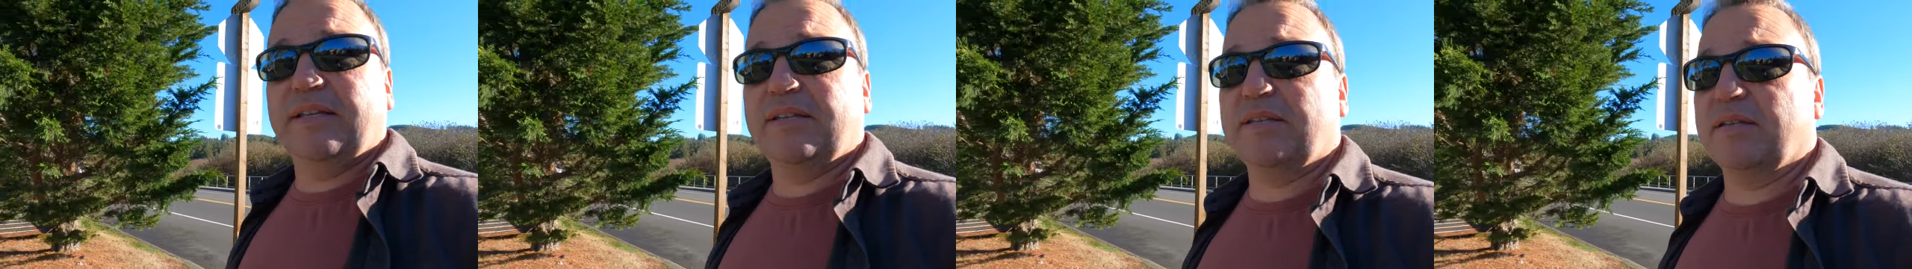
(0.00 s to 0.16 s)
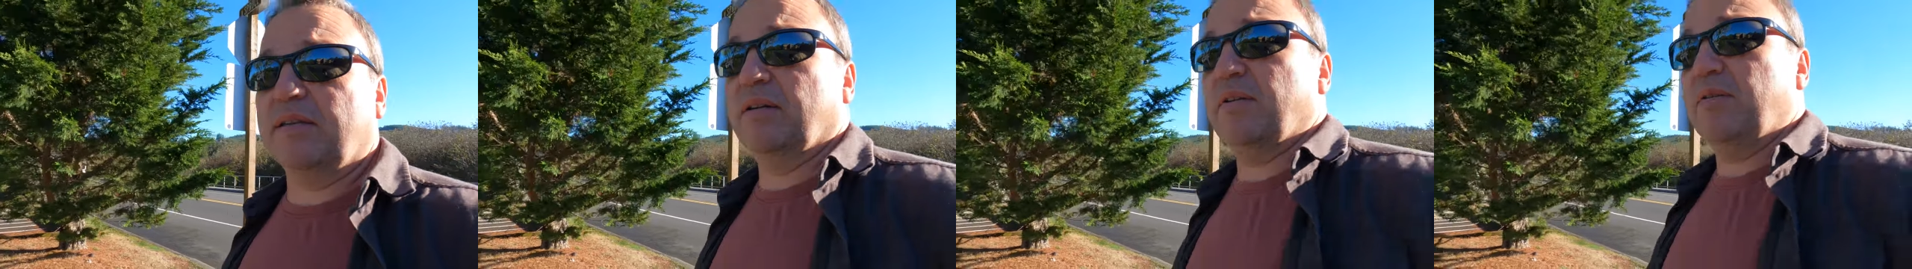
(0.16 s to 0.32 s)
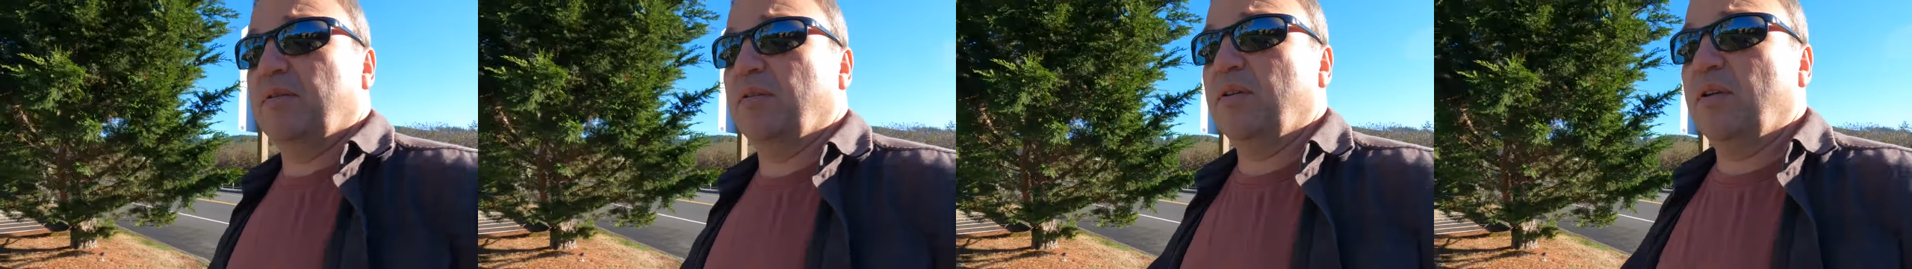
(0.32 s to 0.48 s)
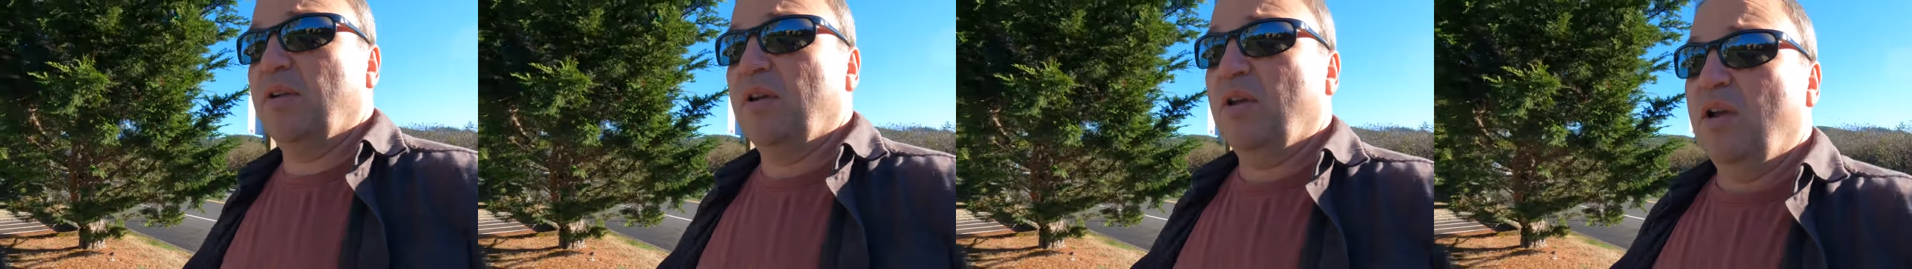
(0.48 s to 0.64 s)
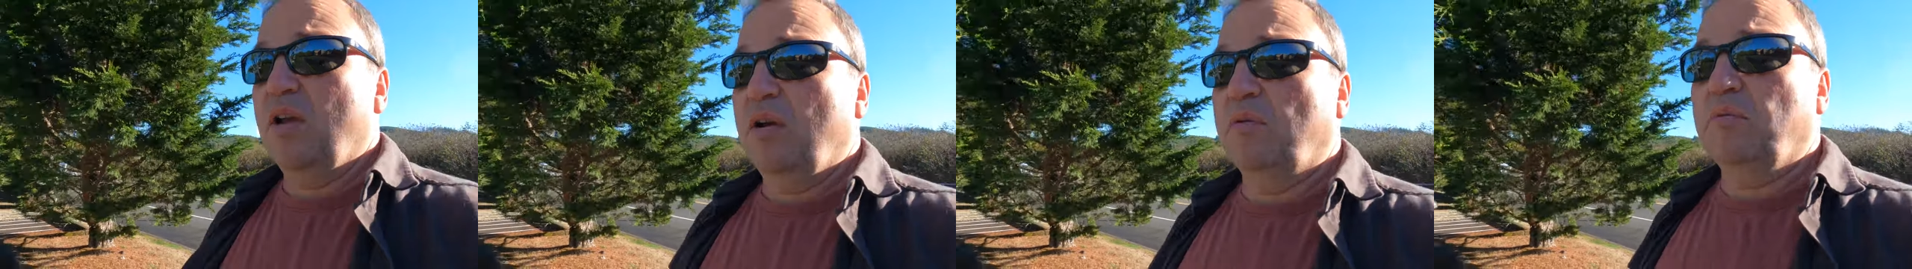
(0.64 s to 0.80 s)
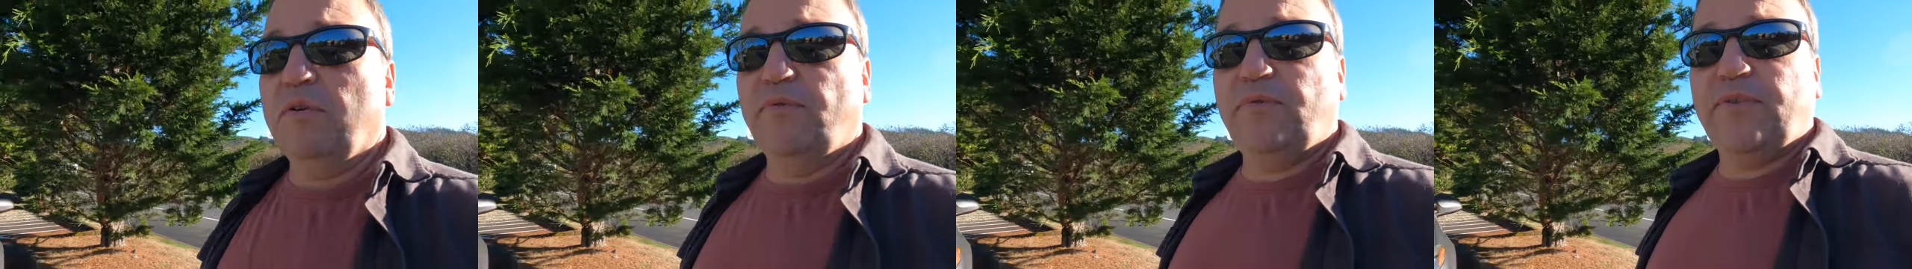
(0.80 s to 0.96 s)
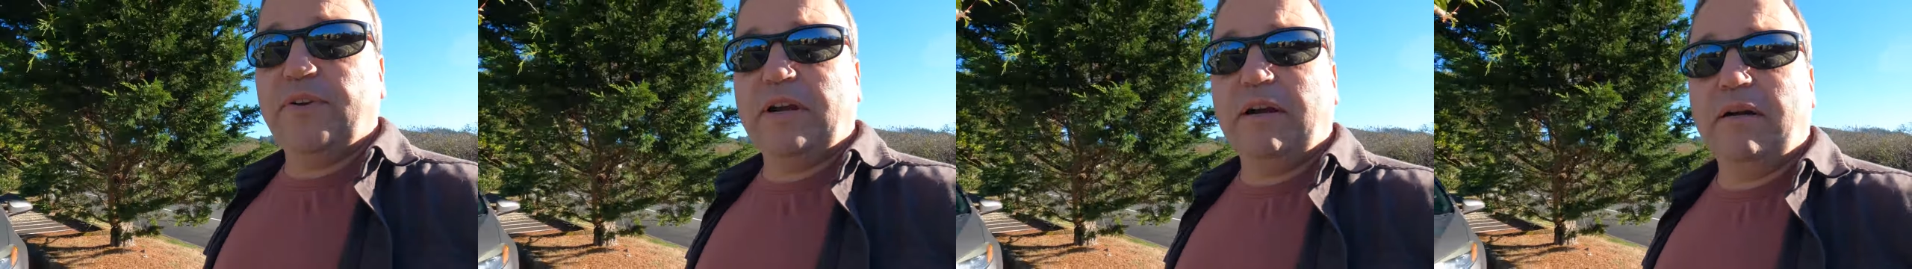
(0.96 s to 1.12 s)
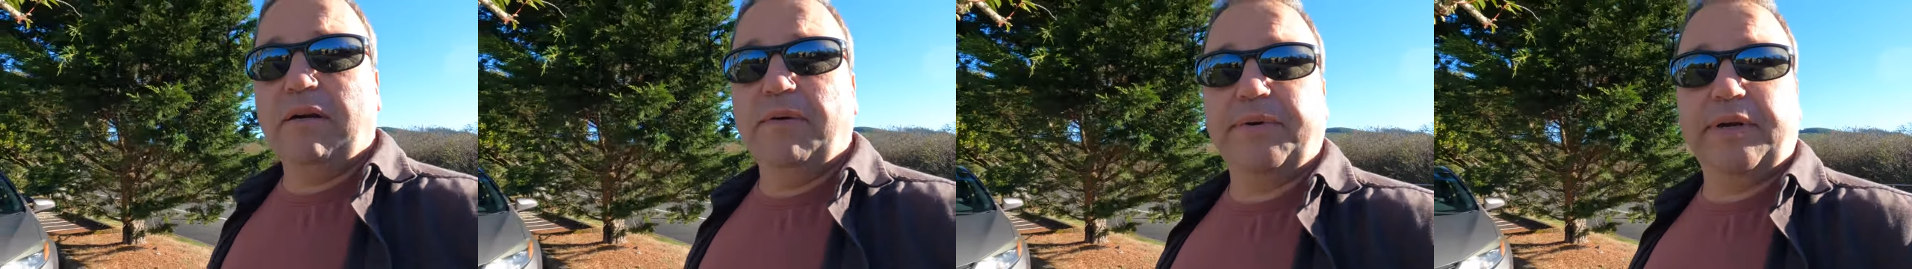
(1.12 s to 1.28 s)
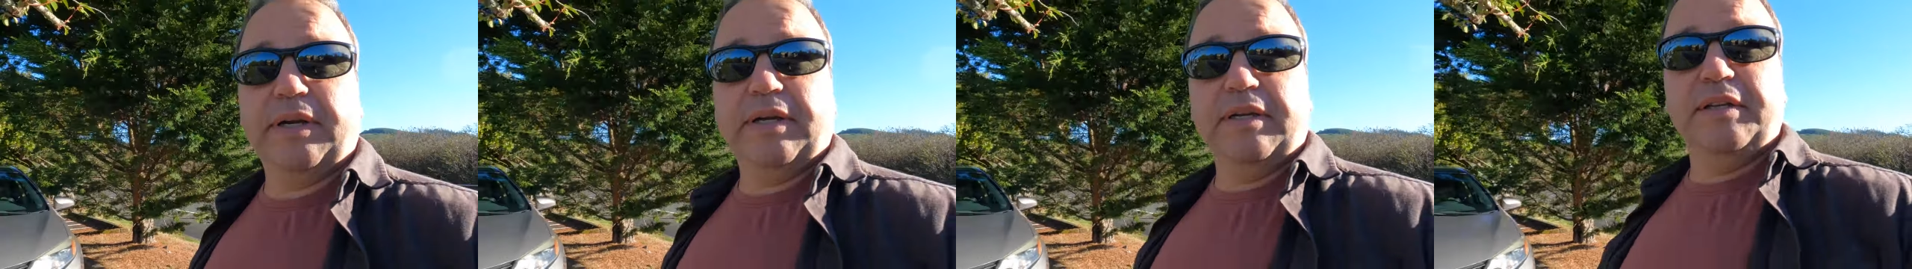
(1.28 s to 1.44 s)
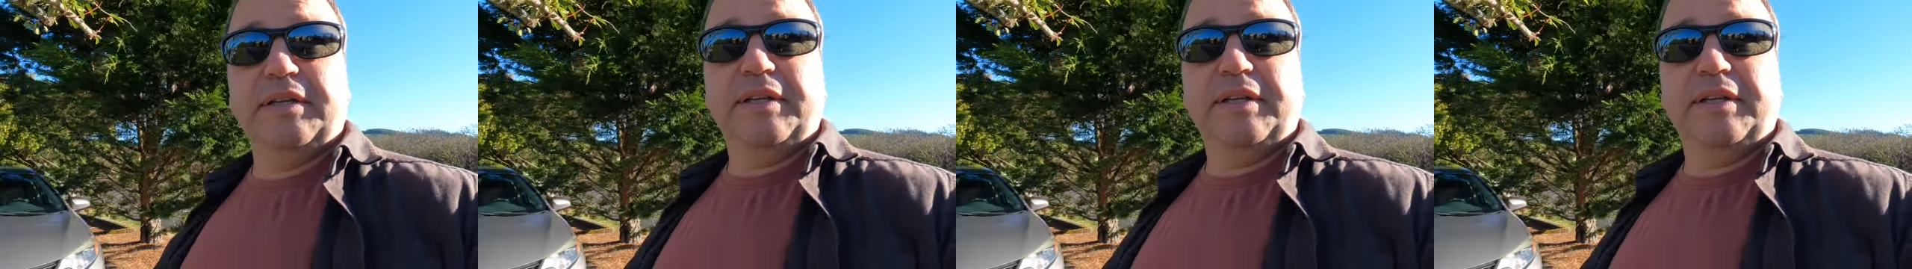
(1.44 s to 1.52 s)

So we'll figure out what we're gonna